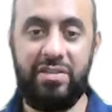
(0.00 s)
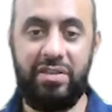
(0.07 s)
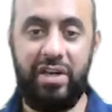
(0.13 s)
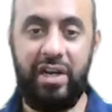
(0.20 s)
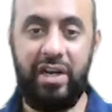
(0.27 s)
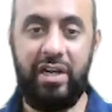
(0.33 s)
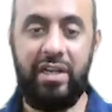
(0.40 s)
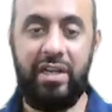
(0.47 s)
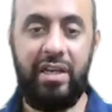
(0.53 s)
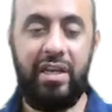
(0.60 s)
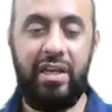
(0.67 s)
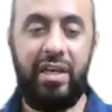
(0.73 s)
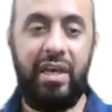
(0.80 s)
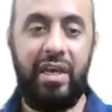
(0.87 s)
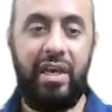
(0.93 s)
grade.
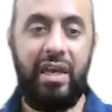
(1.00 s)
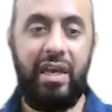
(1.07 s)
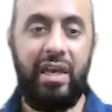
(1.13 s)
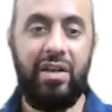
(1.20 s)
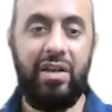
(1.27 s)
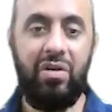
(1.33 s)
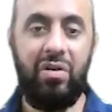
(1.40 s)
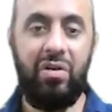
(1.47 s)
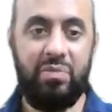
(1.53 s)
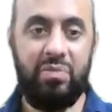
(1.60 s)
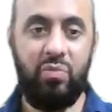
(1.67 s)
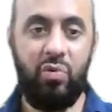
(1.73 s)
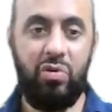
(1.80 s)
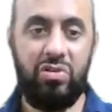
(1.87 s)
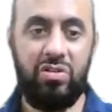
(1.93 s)
And
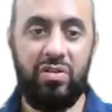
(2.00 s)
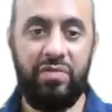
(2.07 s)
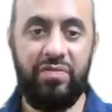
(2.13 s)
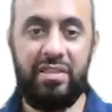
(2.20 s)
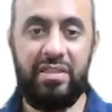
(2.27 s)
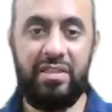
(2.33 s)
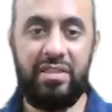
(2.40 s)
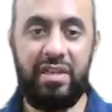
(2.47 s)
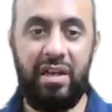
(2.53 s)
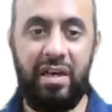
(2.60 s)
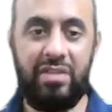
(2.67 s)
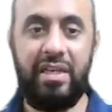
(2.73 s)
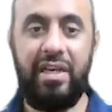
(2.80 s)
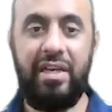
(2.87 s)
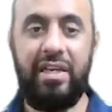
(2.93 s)
most of this
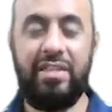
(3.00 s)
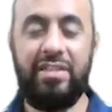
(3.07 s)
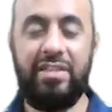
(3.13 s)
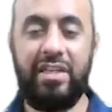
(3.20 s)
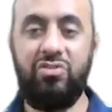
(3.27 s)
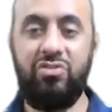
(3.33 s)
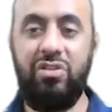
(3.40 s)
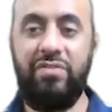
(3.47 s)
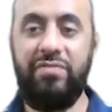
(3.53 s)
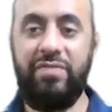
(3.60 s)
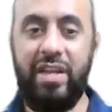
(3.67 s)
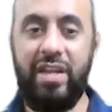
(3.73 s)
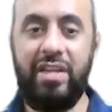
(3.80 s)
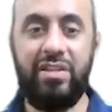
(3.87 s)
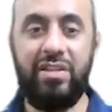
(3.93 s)
class is actually
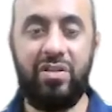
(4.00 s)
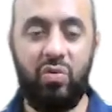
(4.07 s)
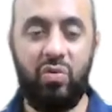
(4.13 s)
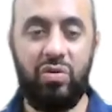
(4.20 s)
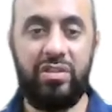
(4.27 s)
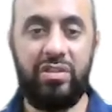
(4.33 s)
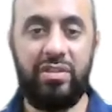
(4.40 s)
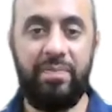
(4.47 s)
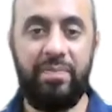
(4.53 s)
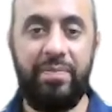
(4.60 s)
failing the course.